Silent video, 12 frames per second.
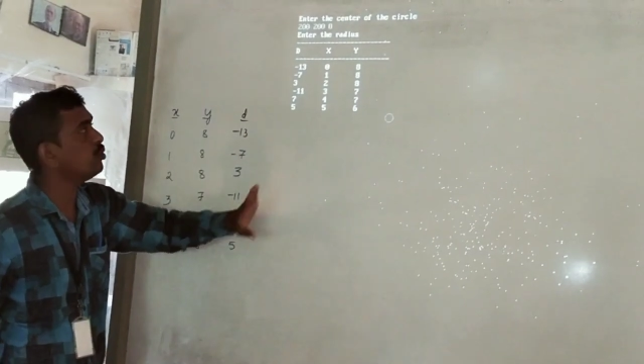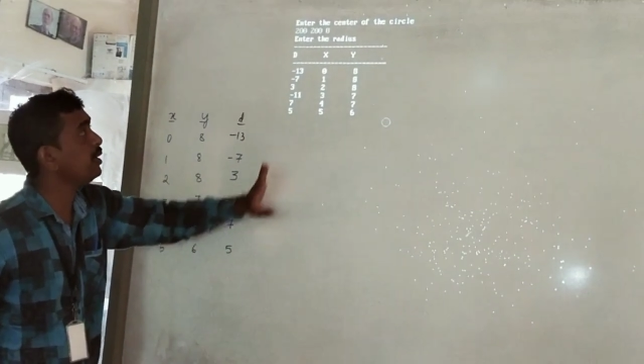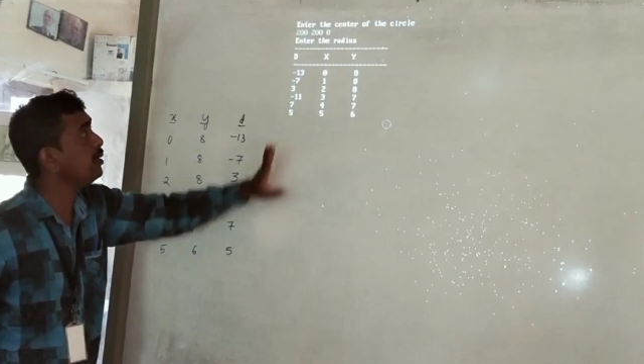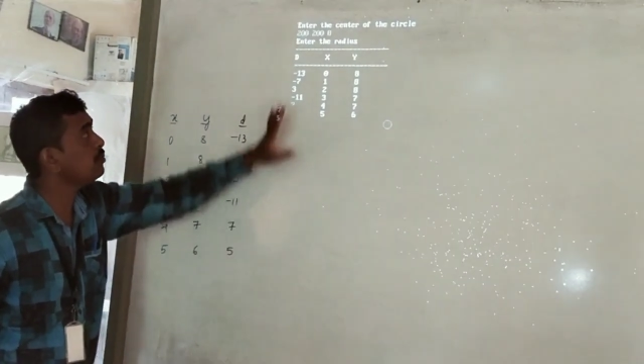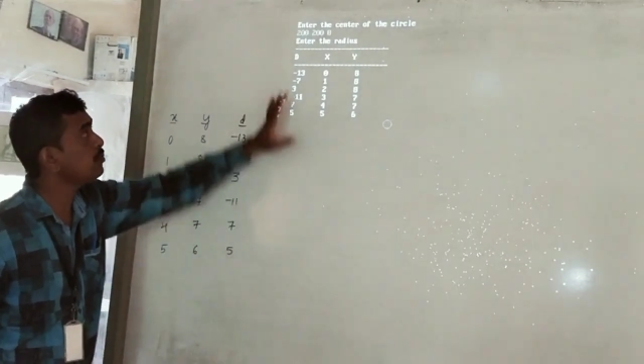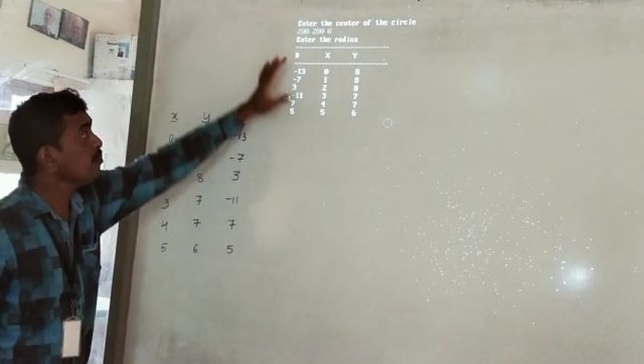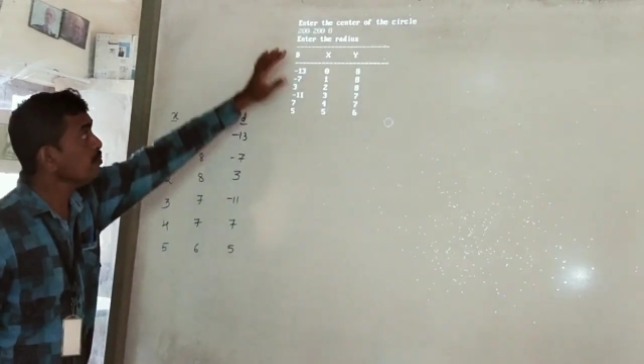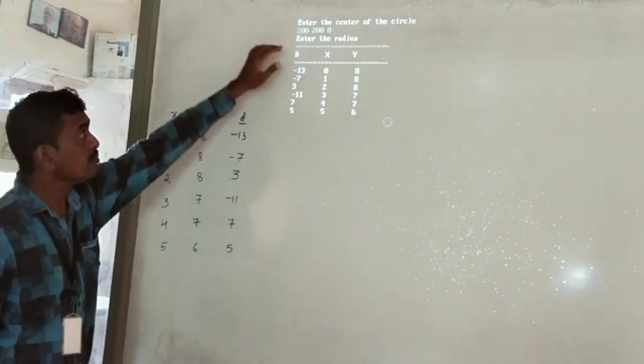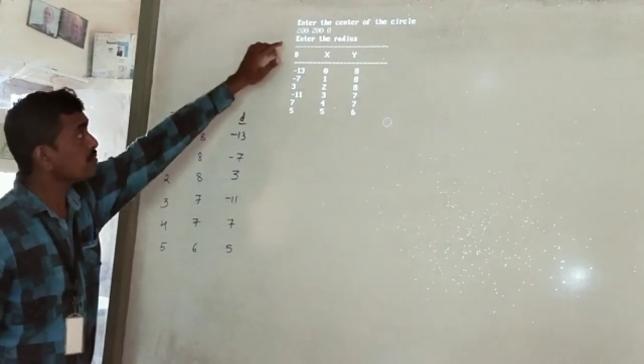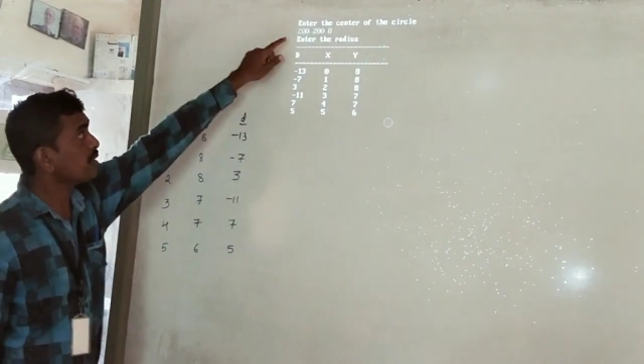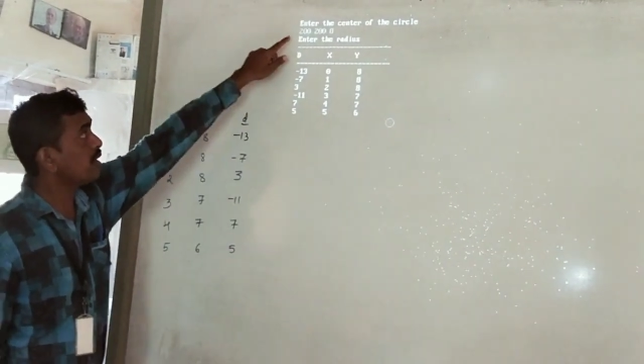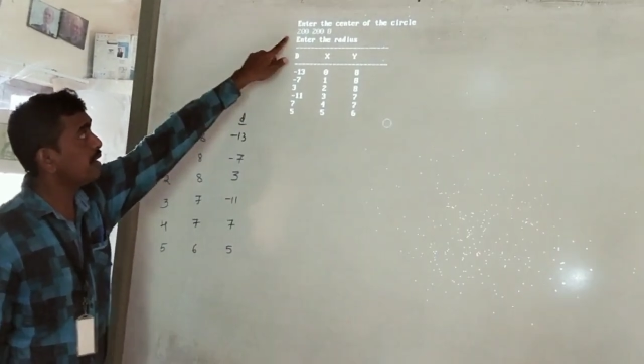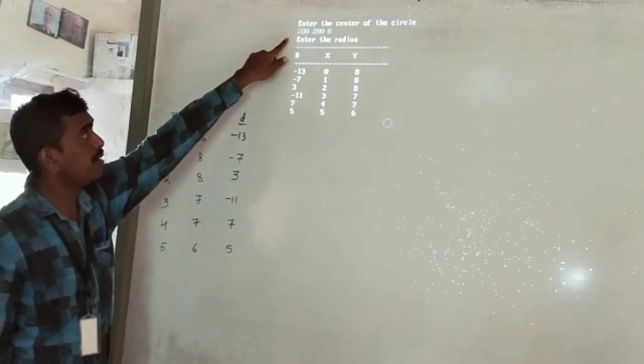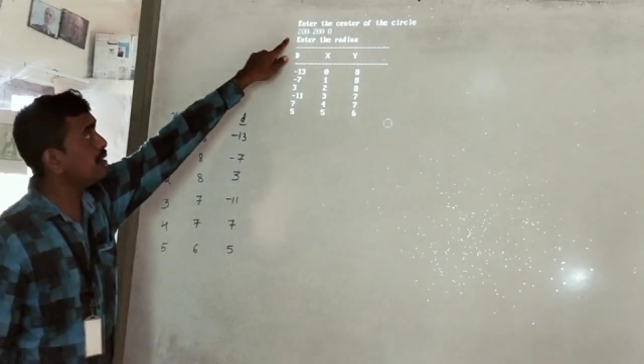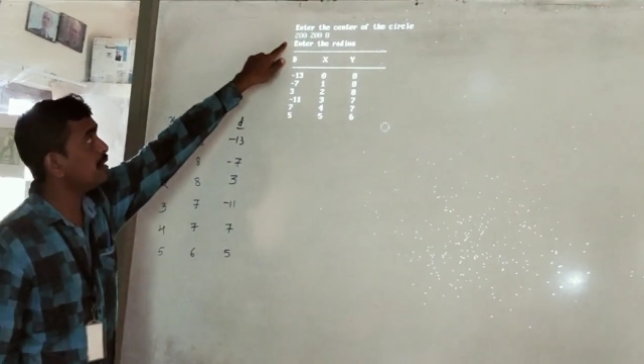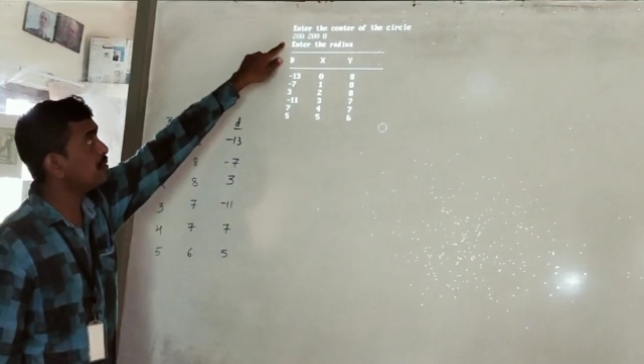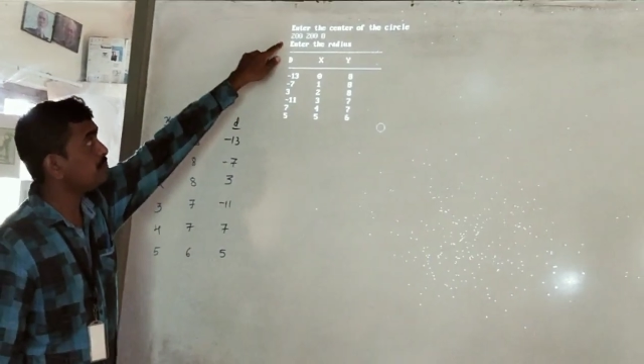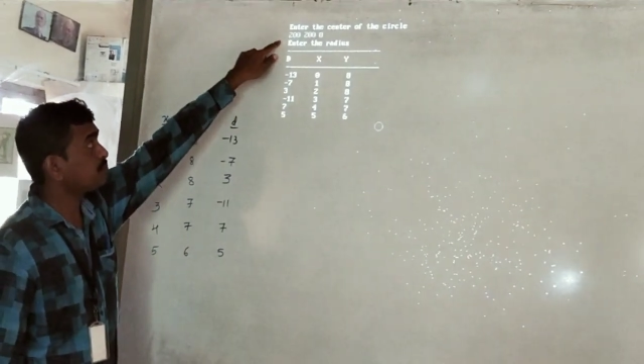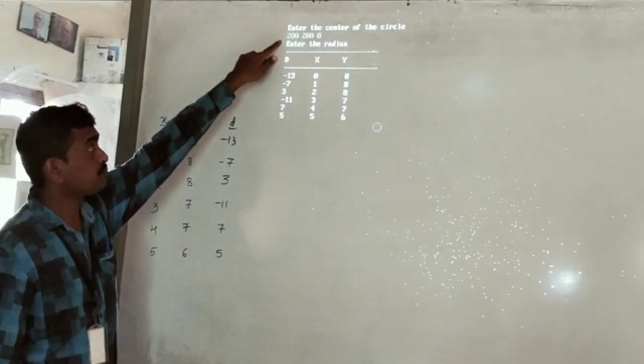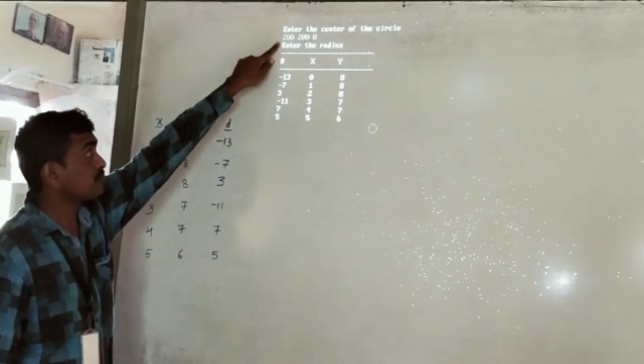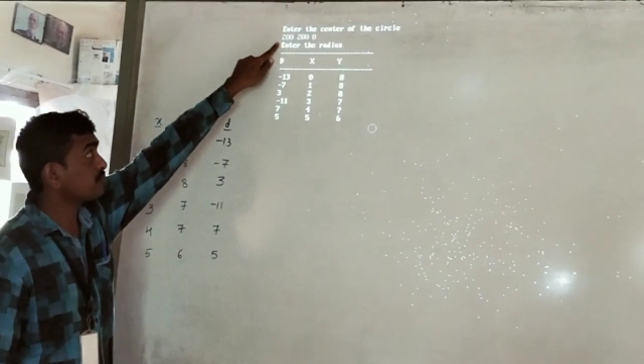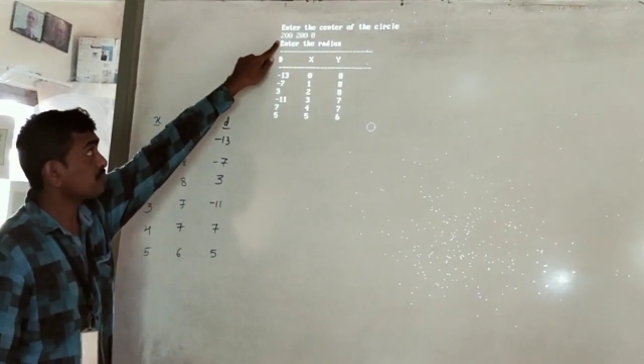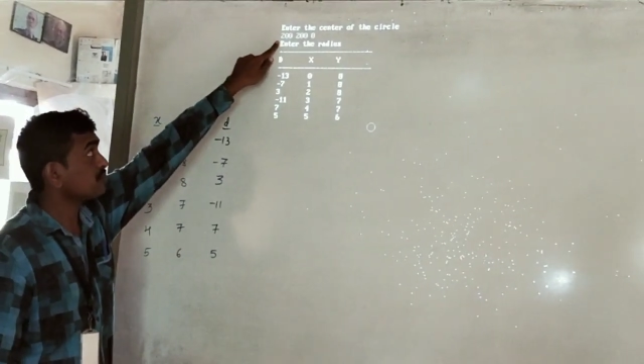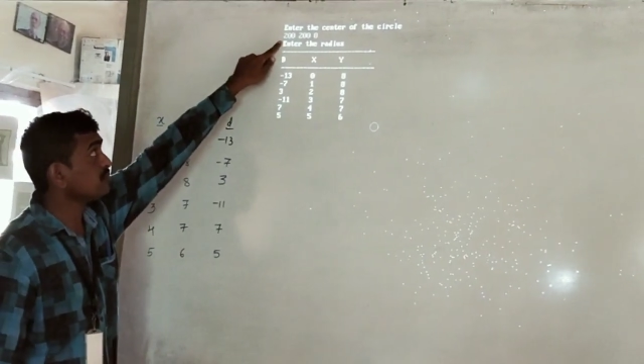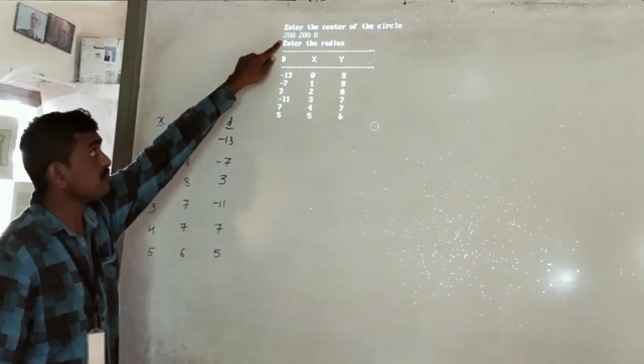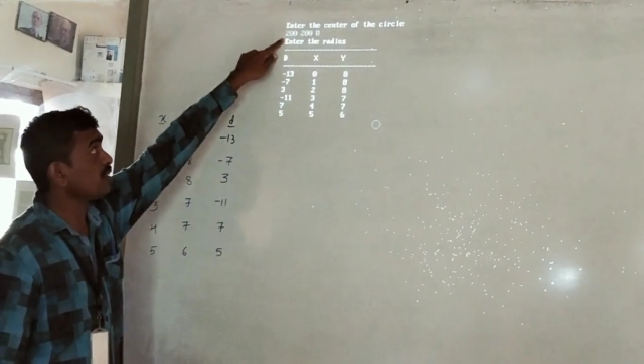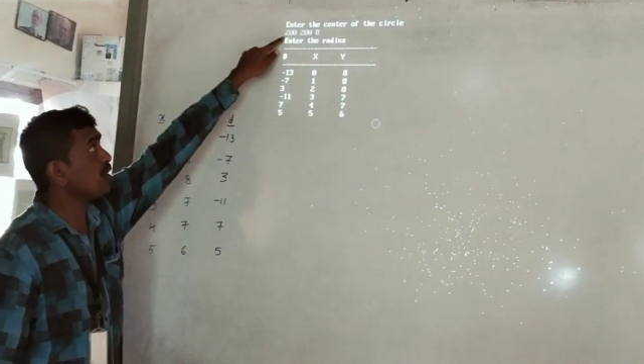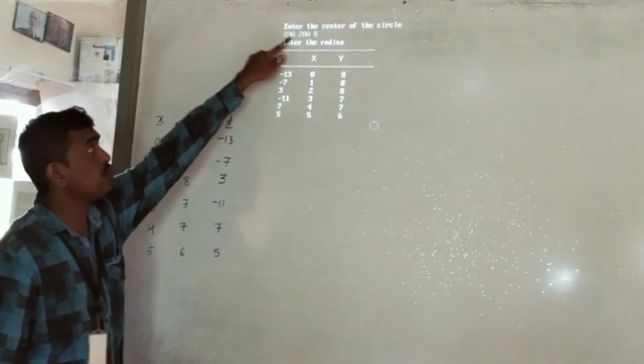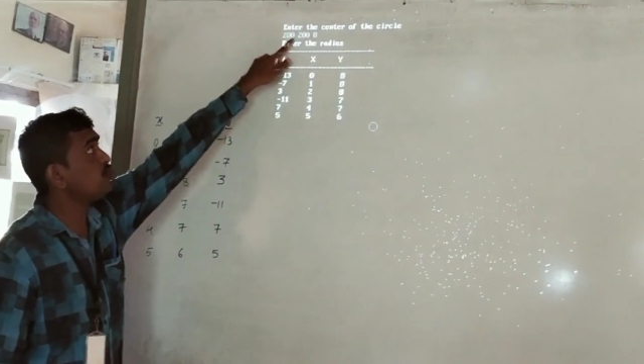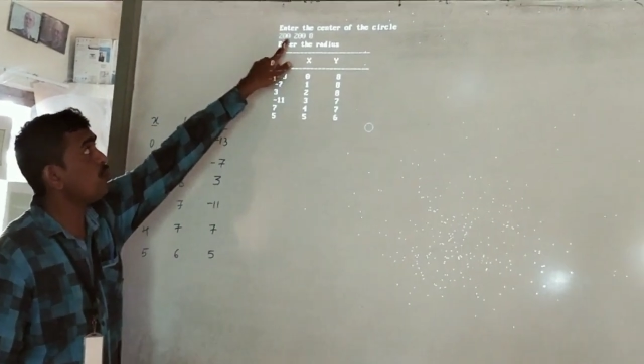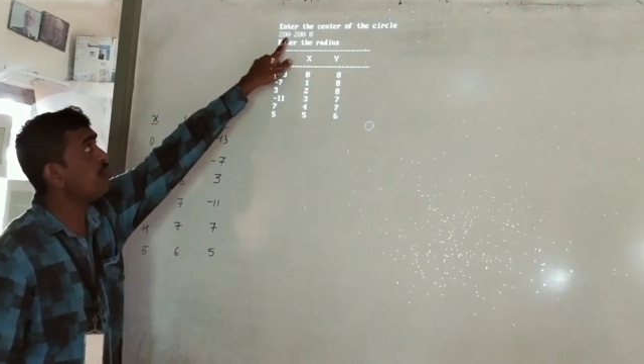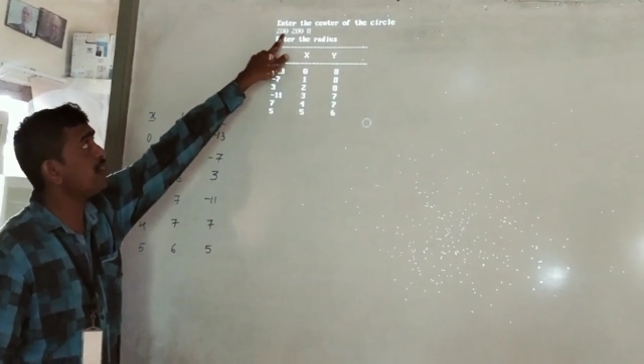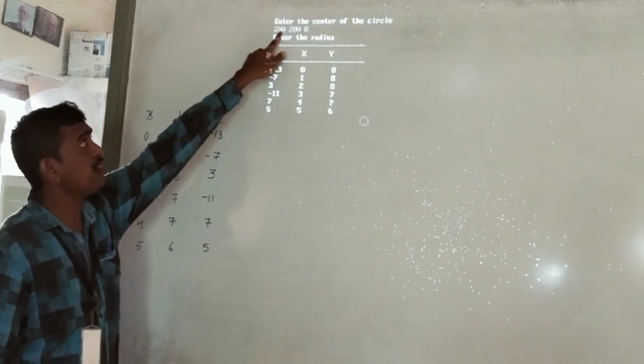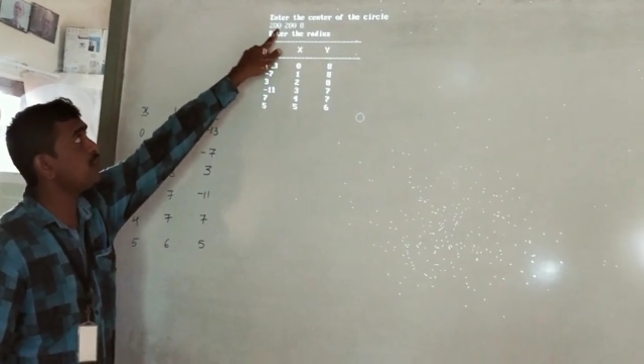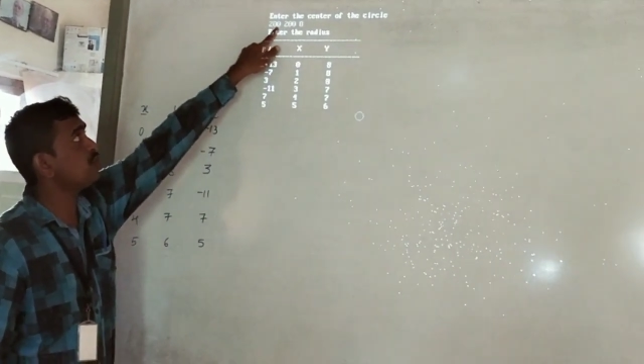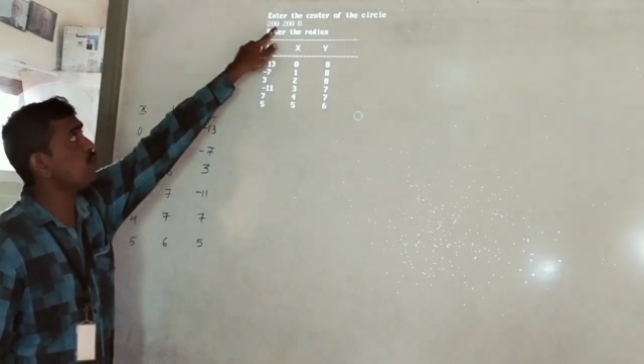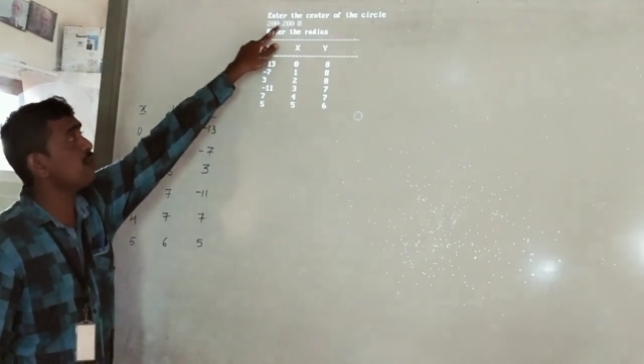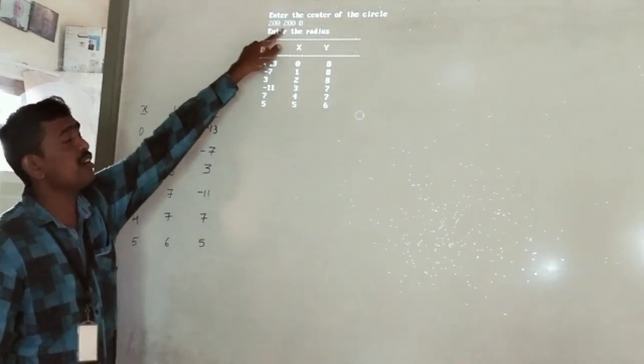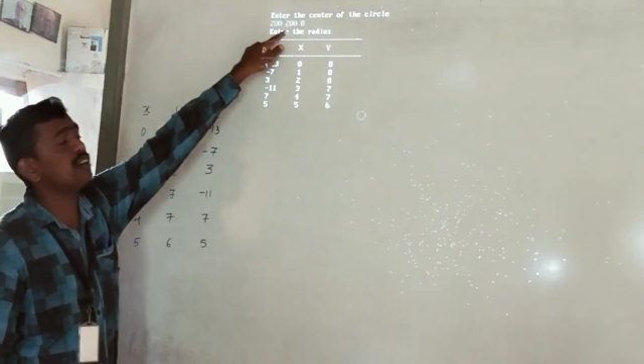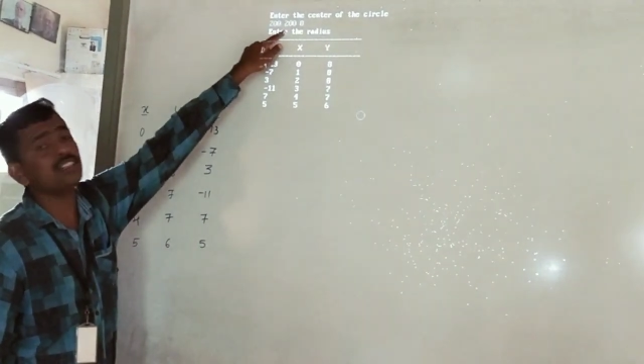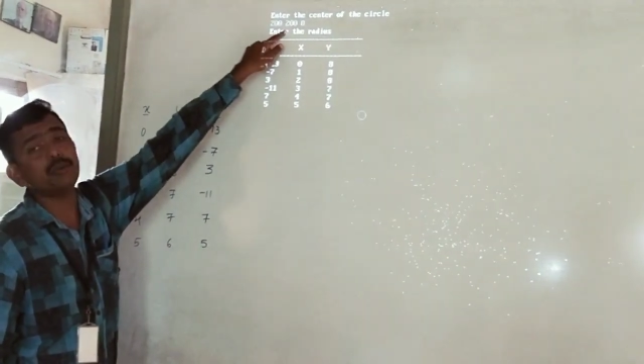only, and 200